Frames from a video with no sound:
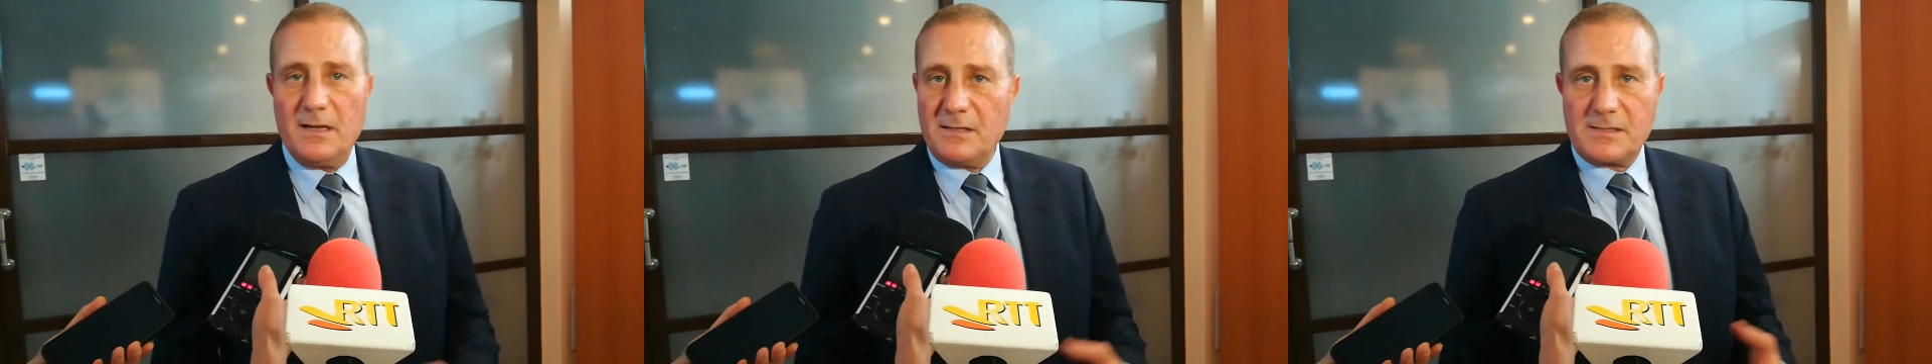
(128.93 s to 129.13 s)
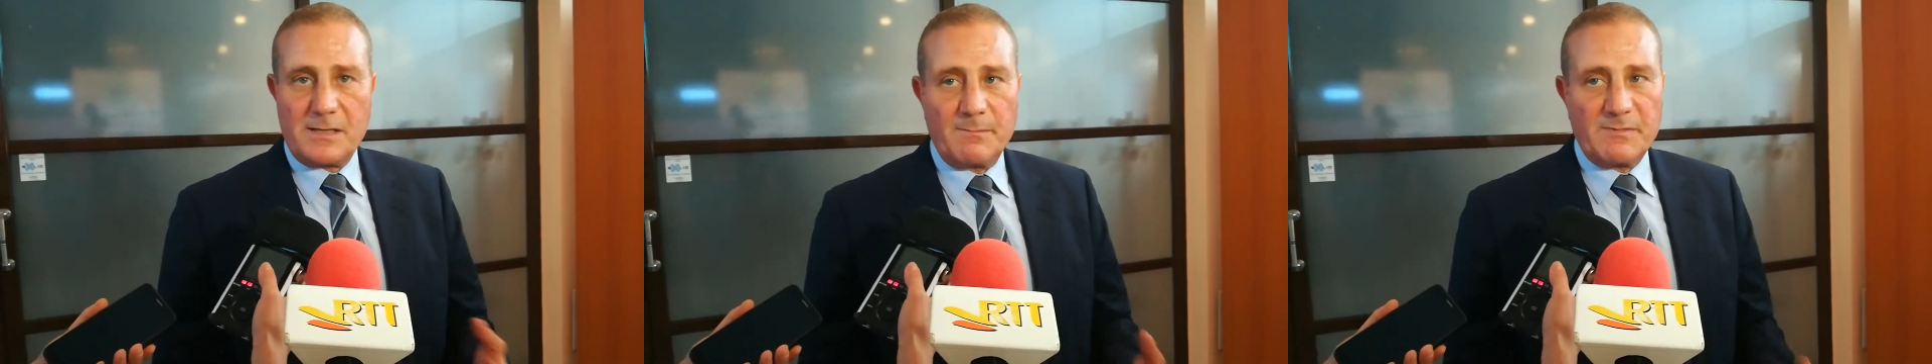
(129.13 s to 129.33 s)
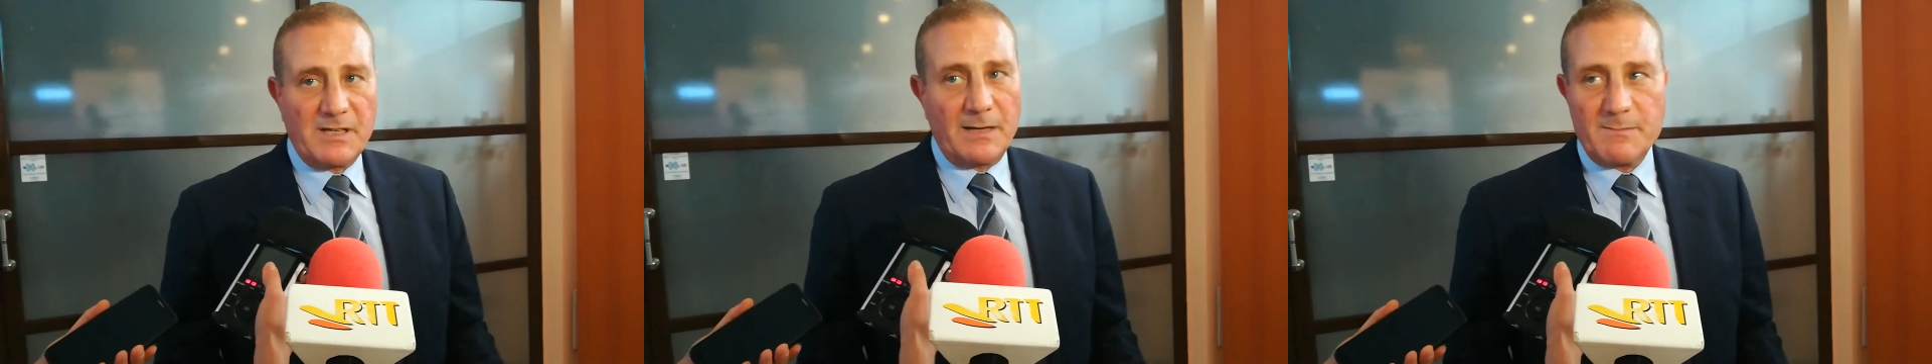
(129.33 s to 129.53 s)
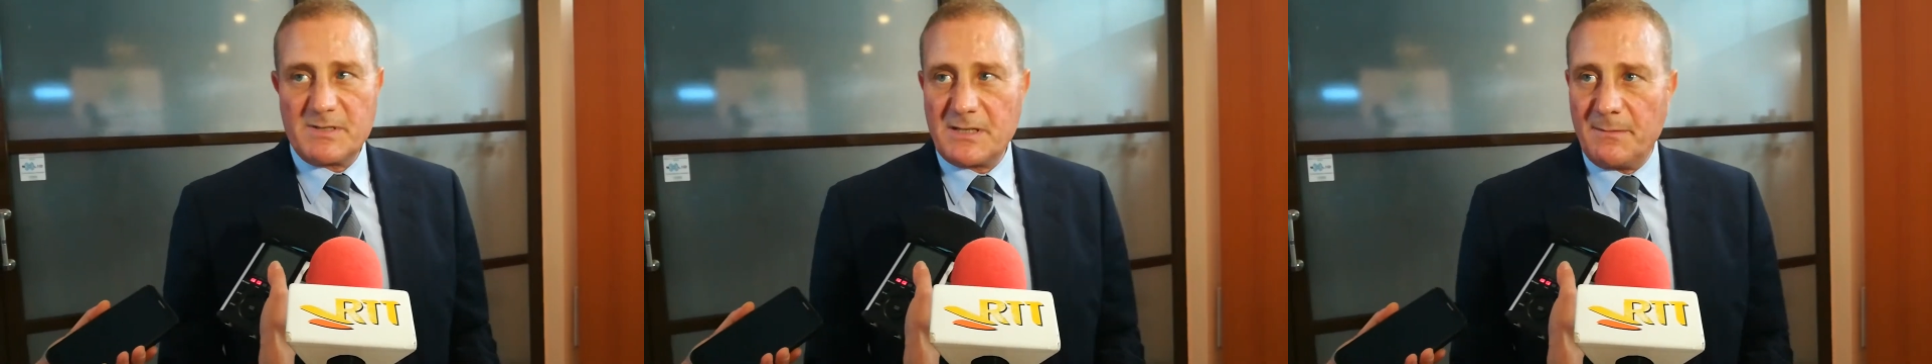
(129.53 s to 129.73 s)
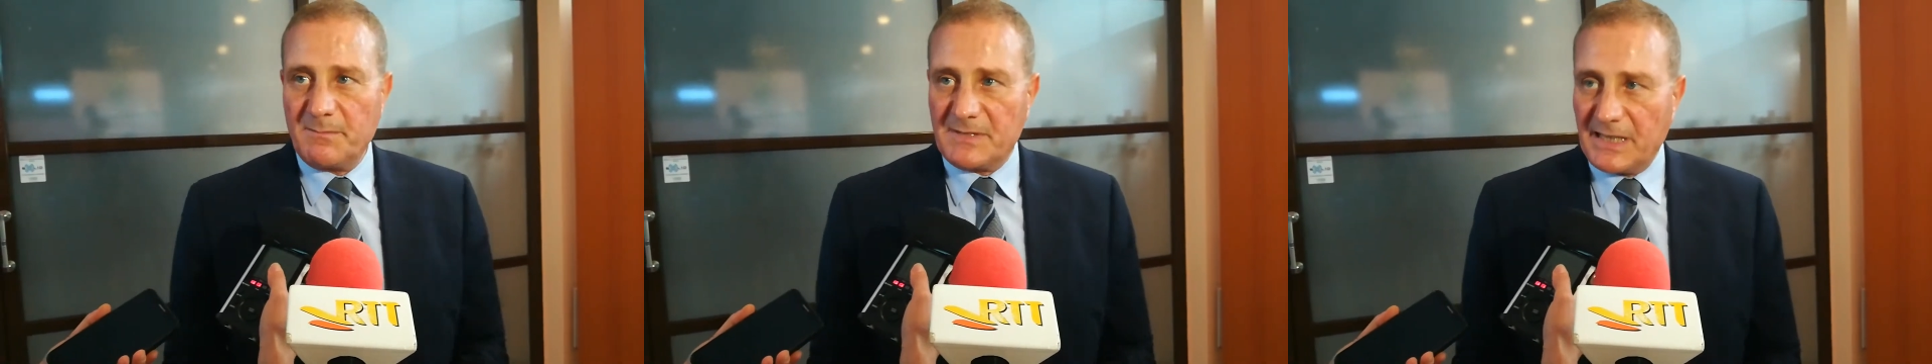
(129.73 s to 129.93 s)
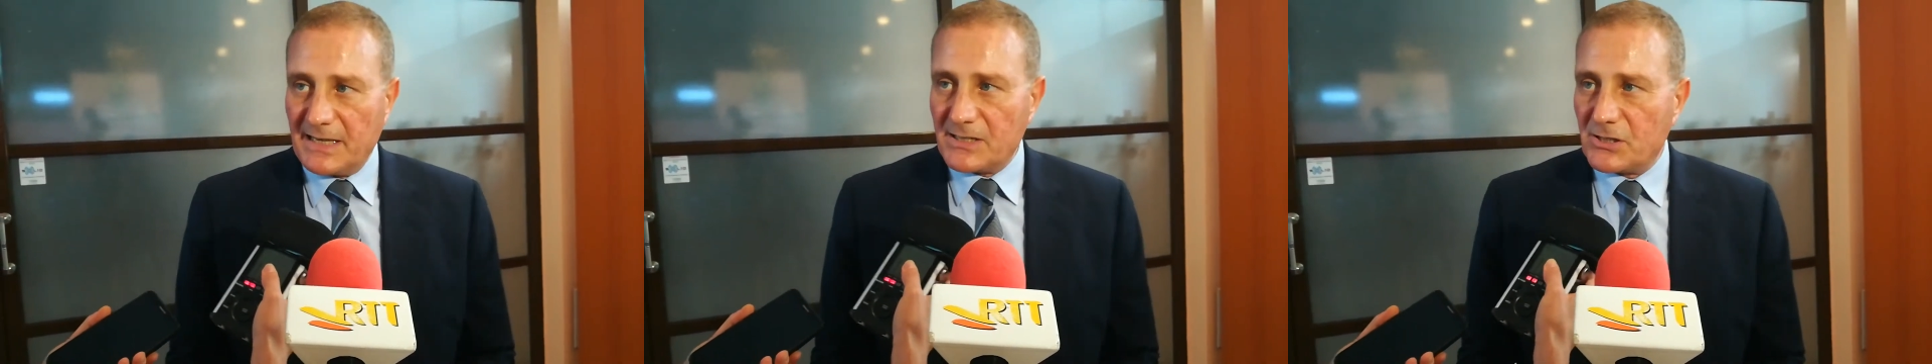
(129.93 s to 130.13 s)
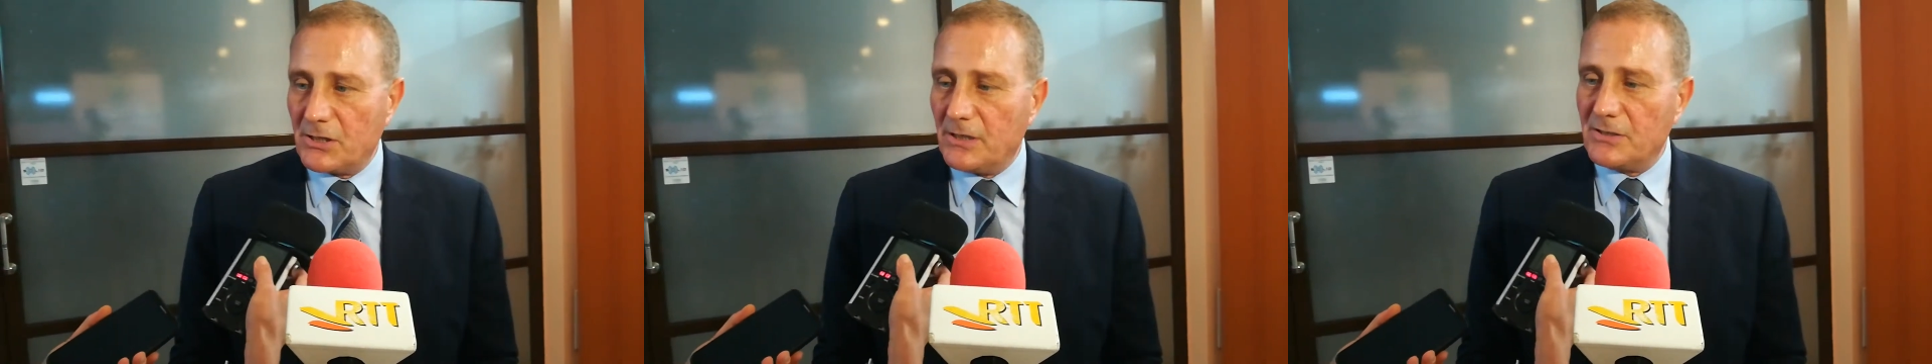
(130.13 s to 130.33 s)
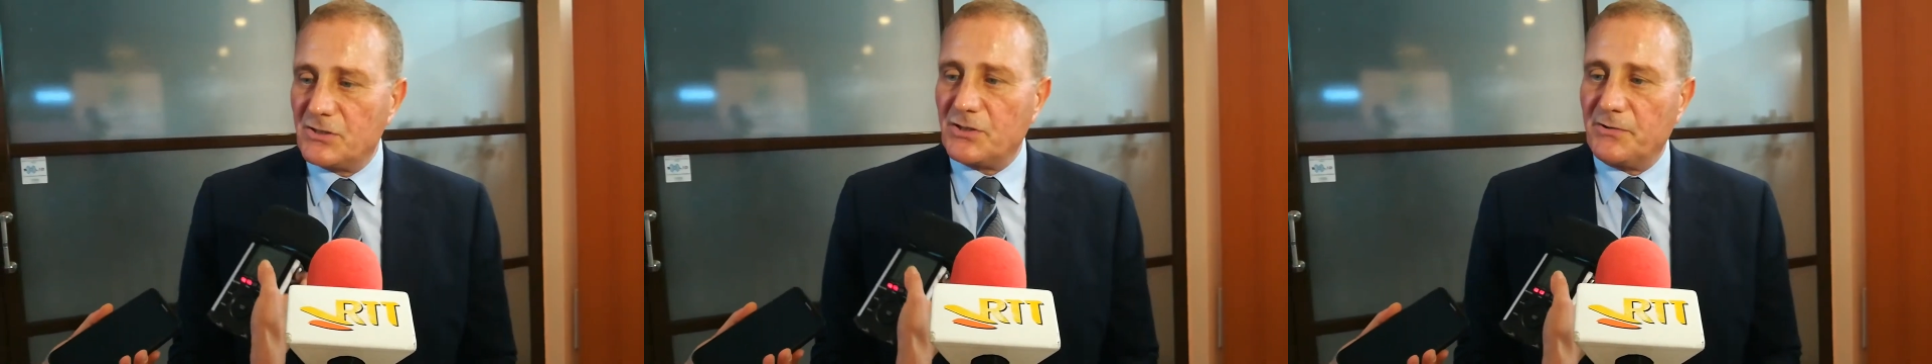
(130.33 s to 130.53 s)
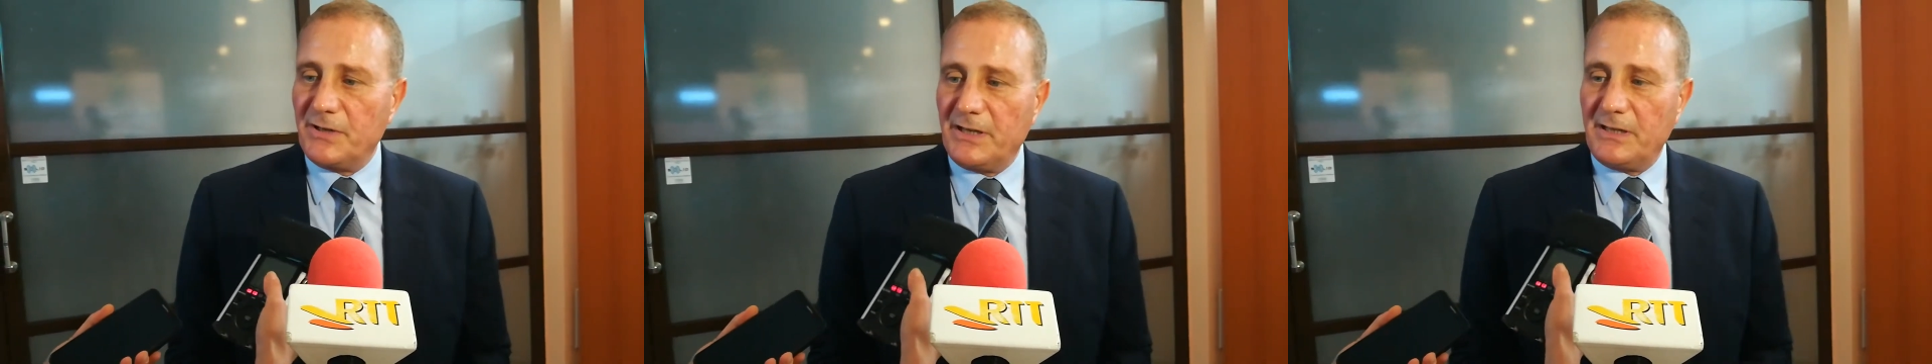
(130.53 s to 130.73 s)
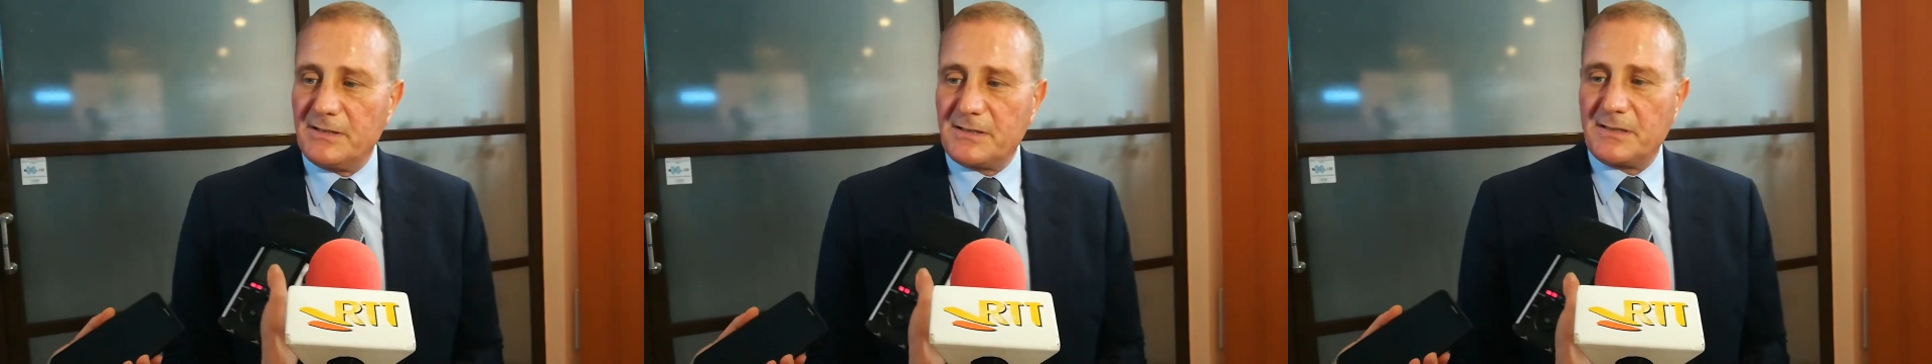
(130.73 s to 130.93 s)
sometimes some day
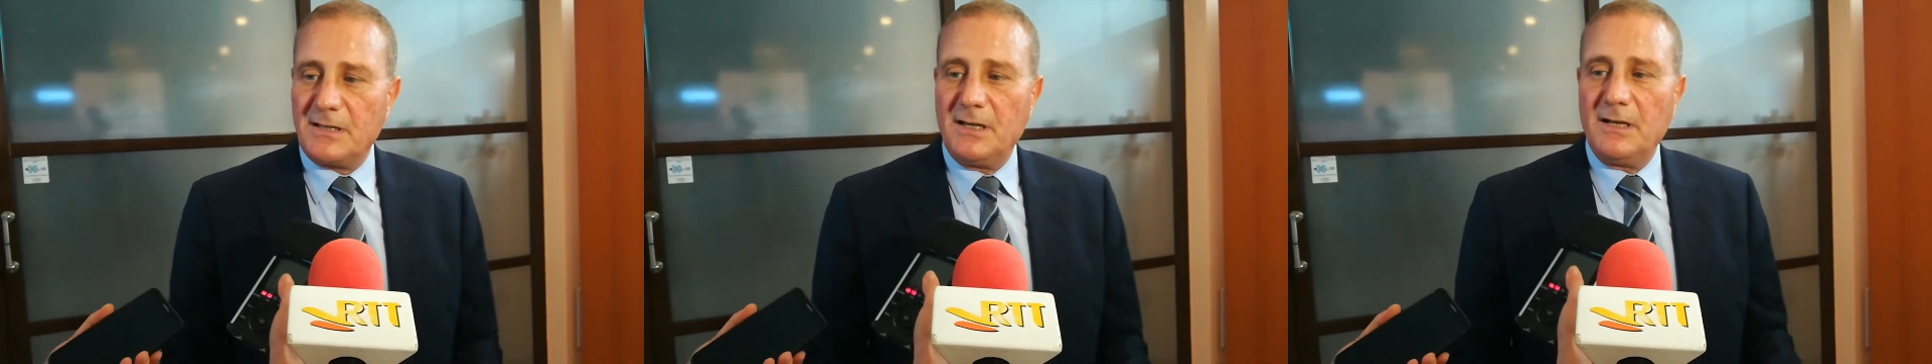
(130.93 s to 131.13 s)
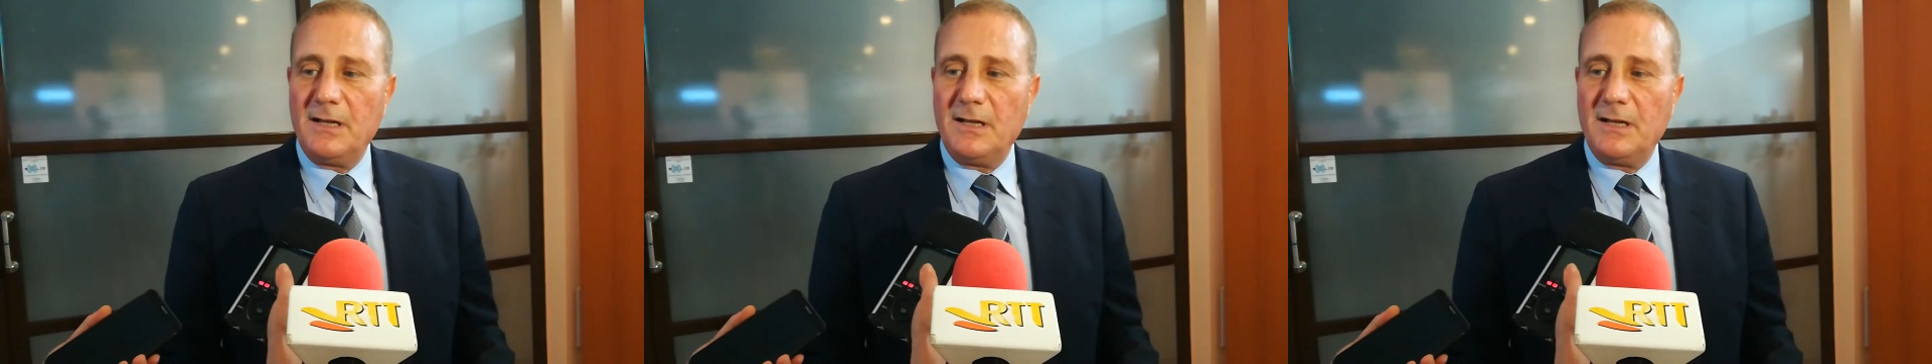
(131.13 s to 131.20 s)
surgeries,